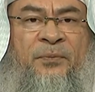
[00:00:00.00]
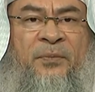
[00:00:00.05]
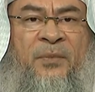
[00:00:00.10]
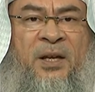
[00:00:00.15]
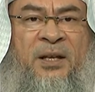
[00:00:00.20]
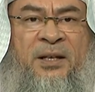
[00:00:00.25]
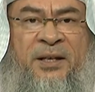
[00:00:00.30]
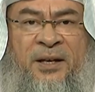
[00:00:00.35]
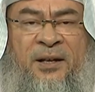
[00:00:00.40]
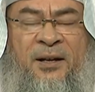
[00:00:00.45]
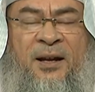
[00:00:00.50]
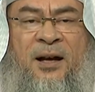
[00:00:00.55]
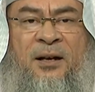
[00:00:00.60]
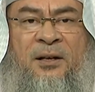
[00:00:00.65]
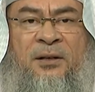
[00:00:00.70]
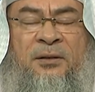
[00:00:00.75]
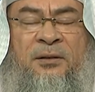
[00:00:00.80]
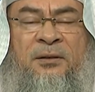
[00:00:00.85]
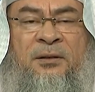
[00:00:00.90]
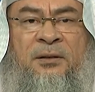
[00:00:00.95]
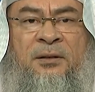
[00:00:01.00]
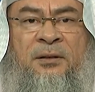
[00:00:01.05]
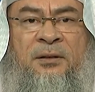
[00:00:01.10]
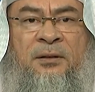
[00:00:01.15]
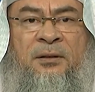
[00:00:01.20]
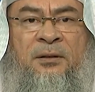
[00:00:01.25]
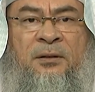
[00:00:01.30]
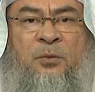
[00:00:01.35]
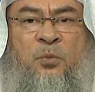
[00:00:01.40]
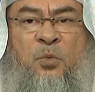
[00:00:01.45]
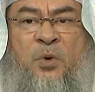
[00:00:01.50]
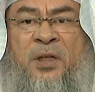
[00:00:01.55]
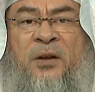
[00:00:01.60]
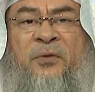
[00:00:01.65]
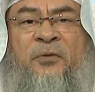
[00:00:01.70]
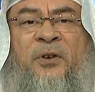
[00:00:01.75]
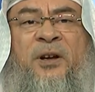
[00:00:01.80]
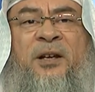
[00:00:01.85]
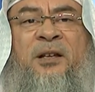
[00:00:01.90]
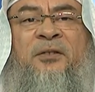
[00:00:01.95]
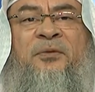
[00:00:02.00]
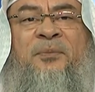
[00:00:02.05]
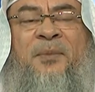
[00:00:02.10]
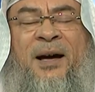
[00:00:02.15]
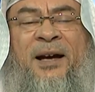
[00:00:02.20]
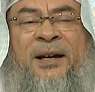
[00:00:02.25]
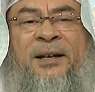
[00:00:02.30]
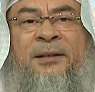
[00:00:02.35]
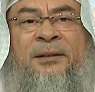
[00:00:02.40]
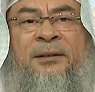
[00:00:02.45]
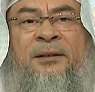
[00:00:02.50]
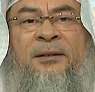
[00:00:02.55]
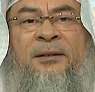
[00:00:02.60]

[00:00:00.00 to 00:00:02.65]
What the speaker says: in Iraq, with a friend of mine